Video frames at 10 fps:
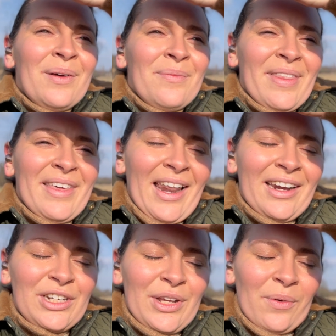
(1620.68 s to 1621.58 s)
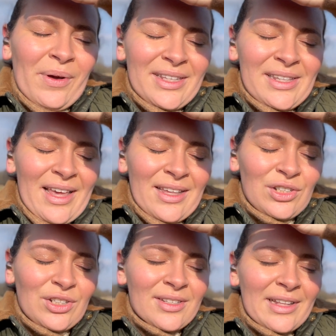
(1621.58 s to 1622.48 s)
but the energy always is
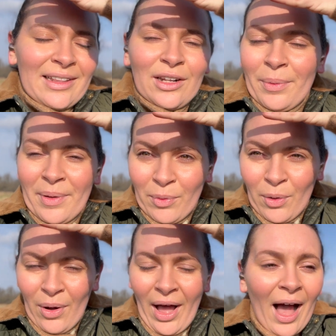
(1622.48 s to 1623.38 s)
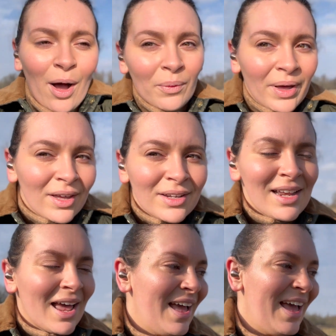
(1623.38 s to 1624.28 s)
just that little bit more outward,
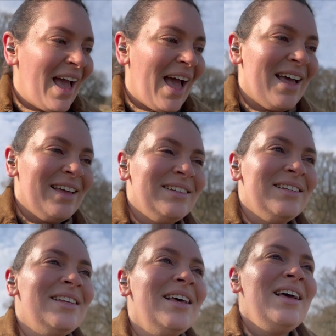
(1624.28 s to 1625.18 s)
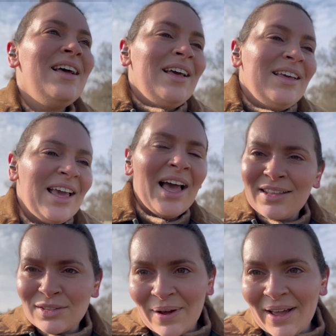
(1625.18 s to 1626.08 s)
and yeah,
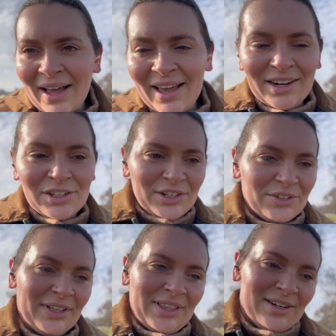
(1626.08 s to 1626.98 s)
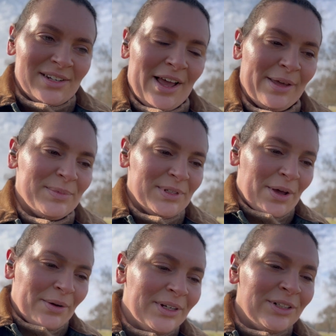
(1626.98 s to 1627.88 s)
it's quite high energy during that time.
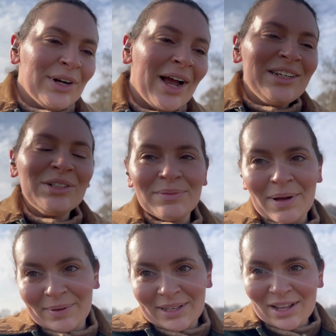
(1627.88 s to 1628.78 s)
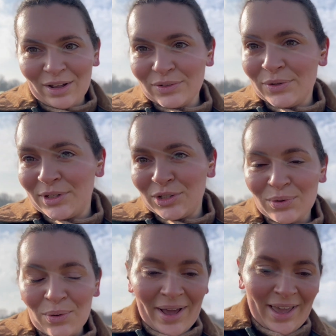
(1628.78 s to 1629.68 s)
So trying to remind myself to
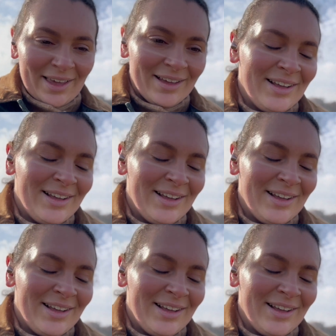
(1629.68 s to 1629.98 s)
enjoy